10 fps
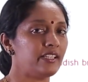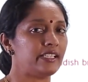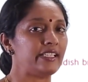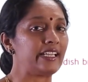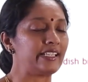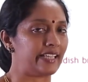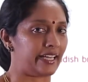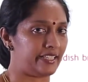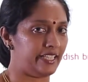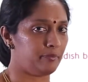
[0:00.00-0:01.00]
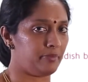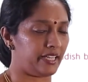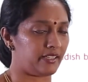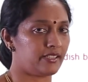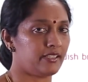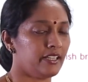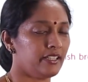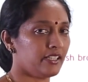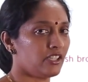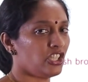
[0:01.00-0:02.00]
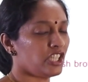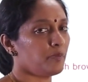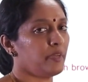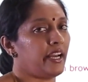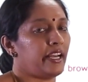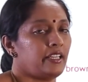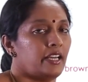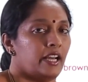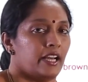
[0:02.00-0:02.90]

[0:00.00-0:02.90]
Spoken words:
it exactly placed? It is just behind.